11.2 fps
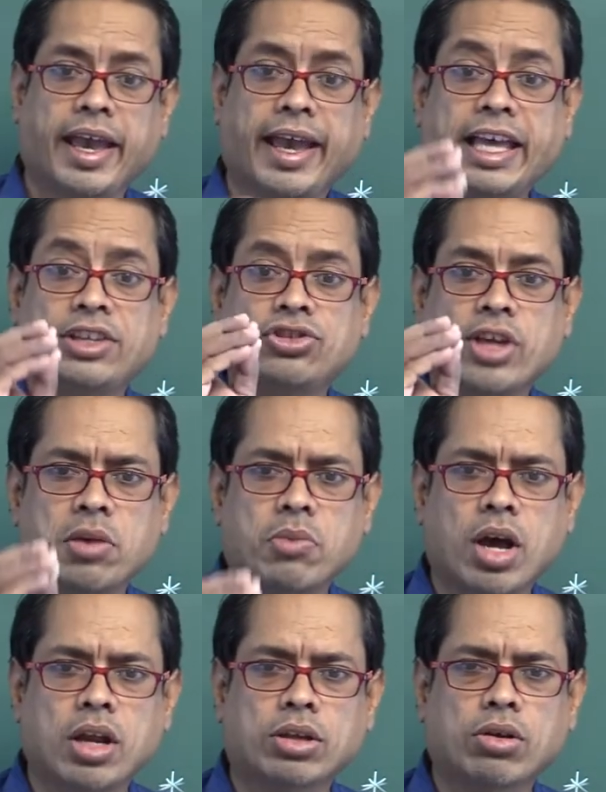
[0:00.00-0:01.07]
Enzyme
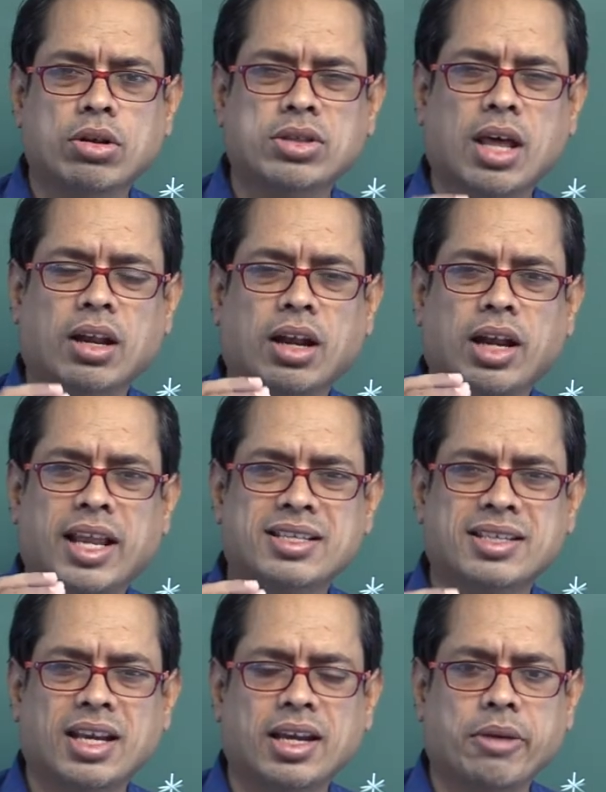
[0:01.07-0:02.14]
molecules are
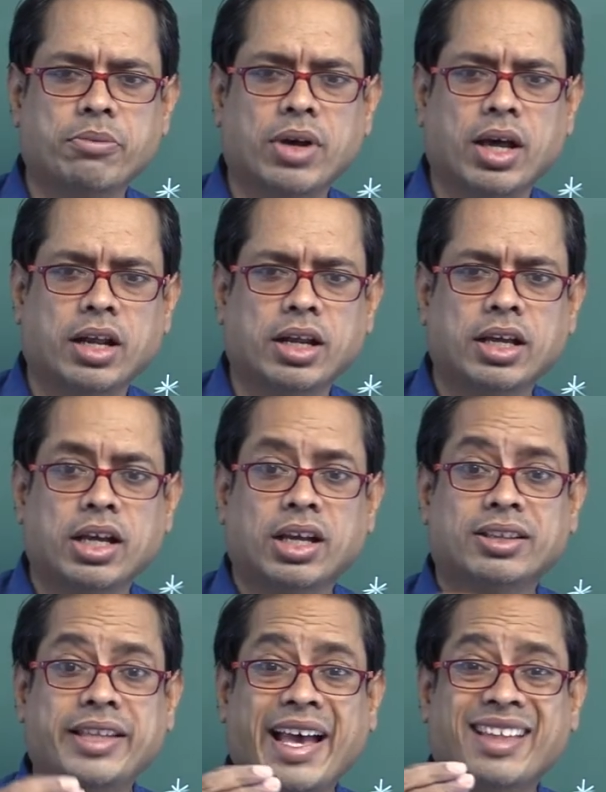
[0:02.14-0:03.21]
less in number
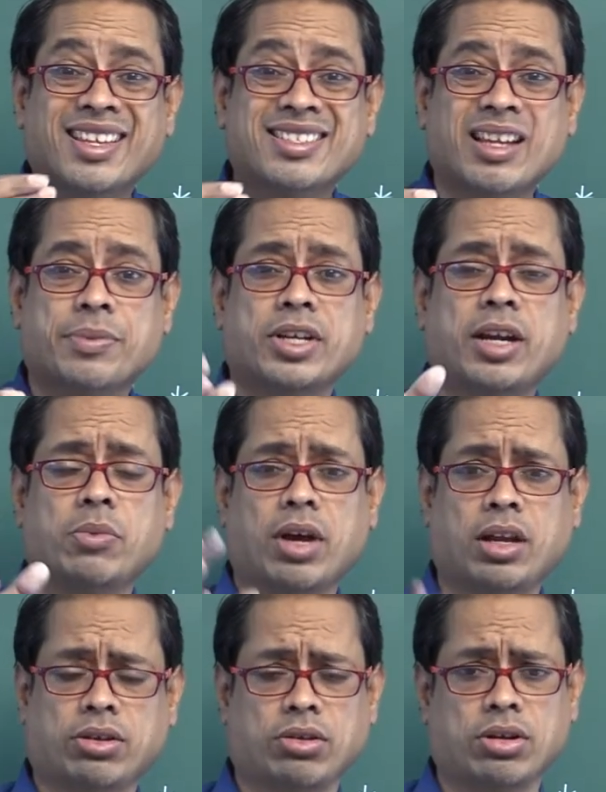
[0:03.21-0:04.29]
than the substrate
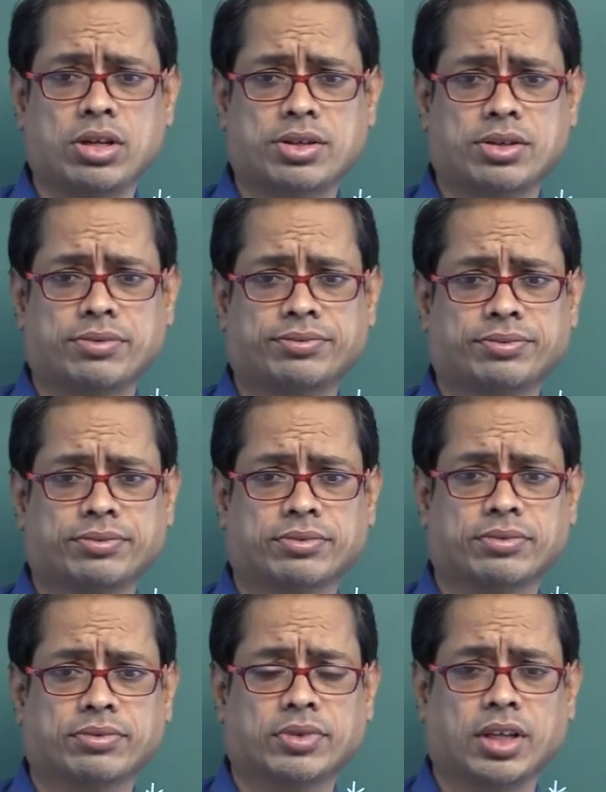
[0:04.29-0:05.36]
molecules.
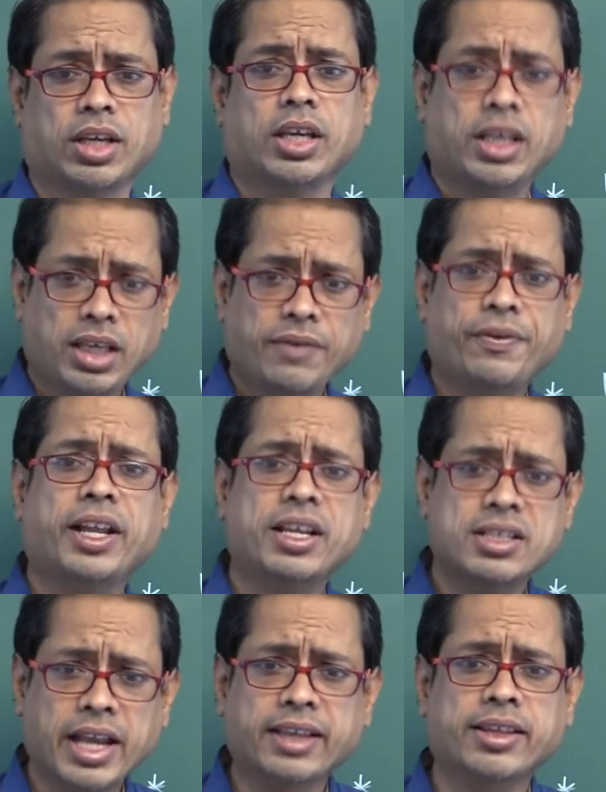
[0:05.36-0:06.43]
If it
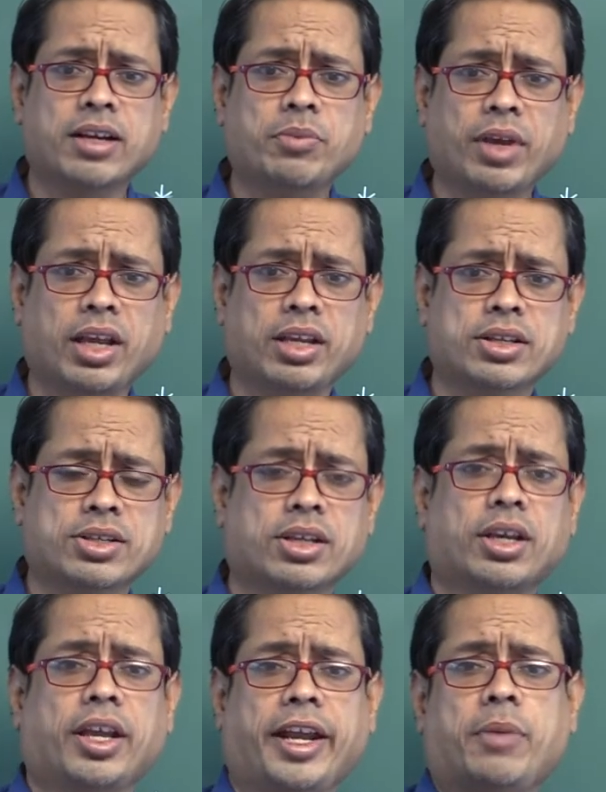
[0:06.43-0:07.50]
is like that means
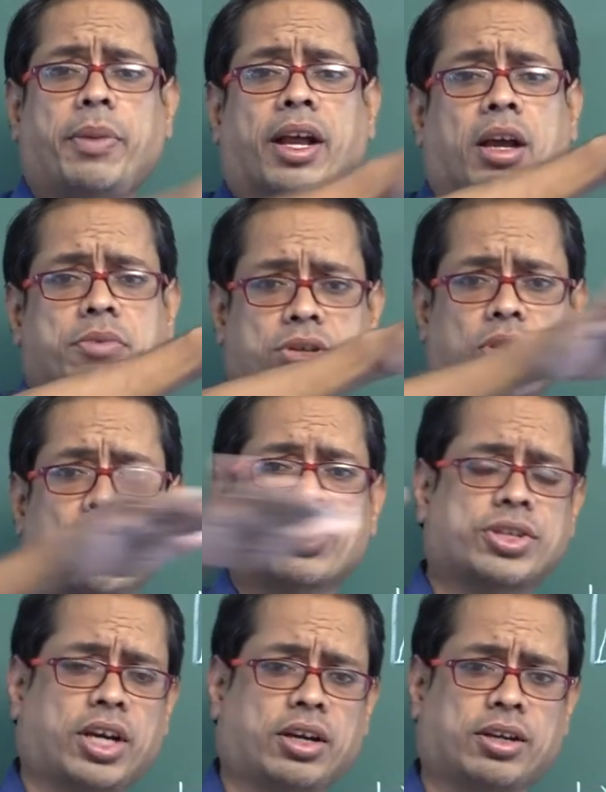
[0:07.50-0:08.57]
it becomes
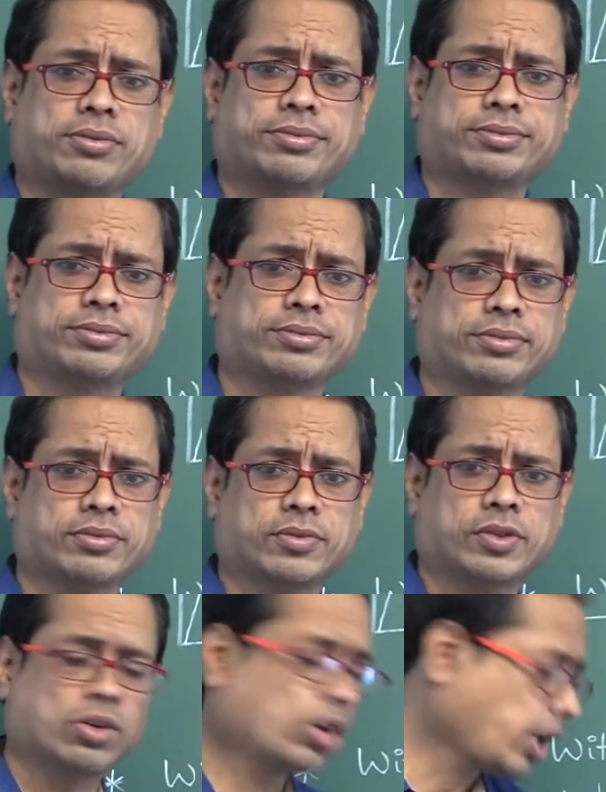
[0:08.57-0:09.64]
constant.
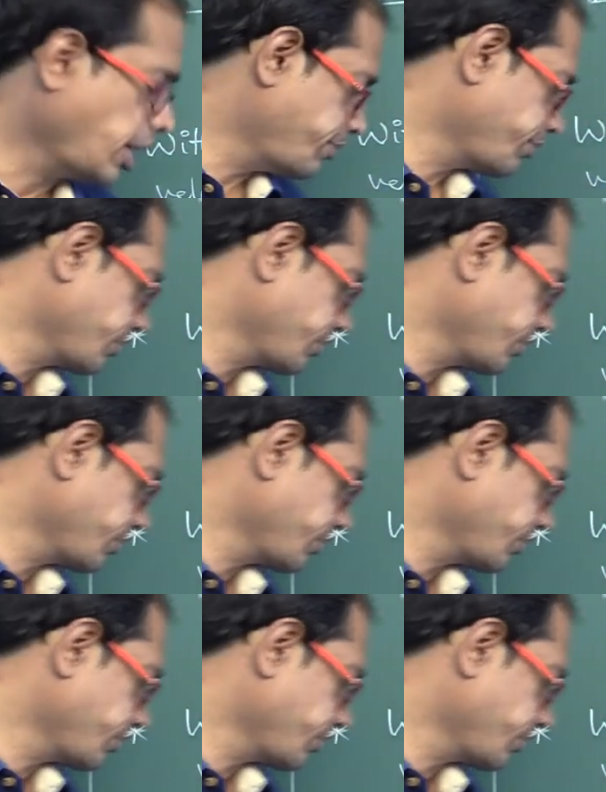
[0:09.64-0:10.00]
Okay,